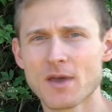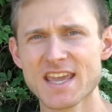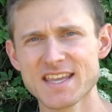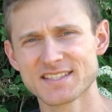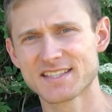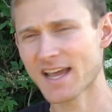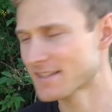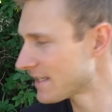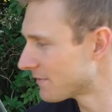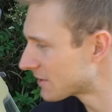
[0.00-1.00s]
is
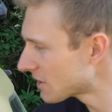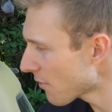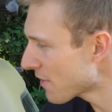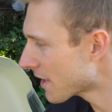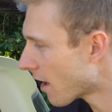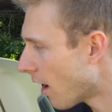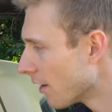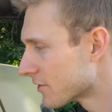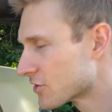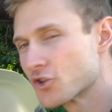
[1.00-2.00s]
that if something
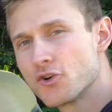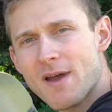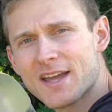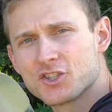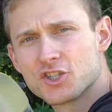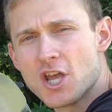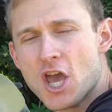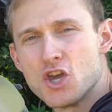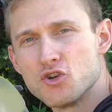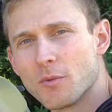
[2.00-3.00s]
hard scratch
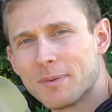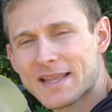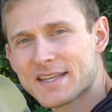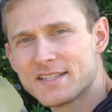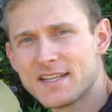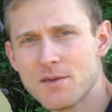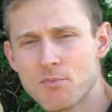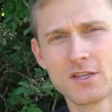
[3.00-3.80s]
your plasti-dip,